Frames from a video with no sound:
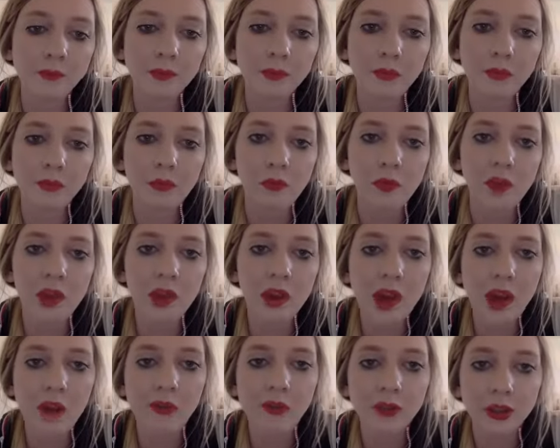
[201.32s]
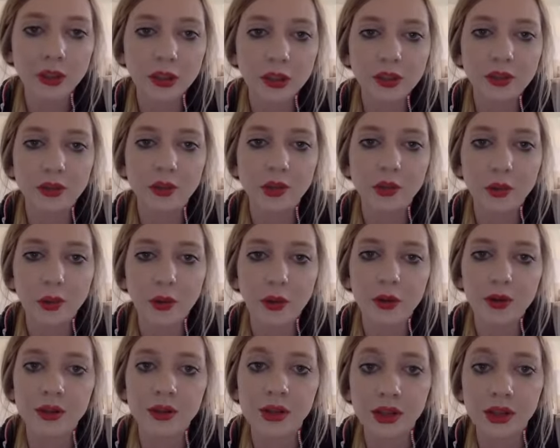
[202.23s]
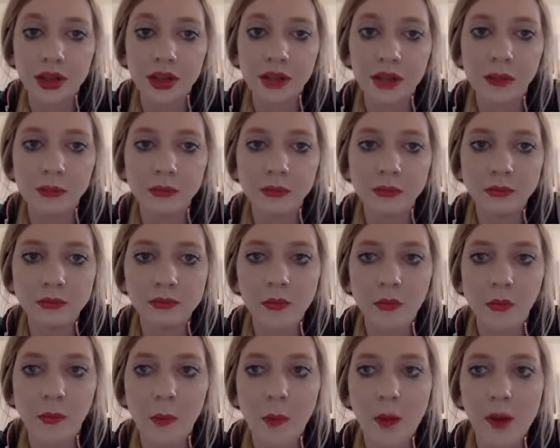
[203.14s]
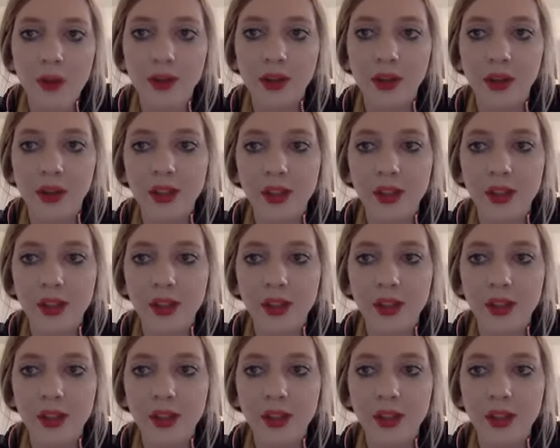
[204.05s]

a good core team. I think they got